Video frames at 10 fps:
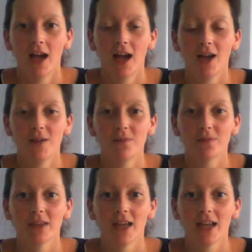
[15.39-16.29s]

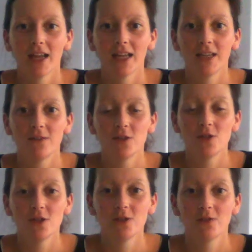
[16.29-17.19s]
If you
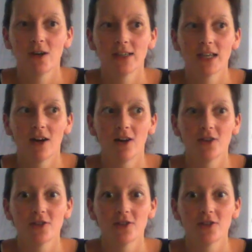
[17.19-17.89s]
do find it hard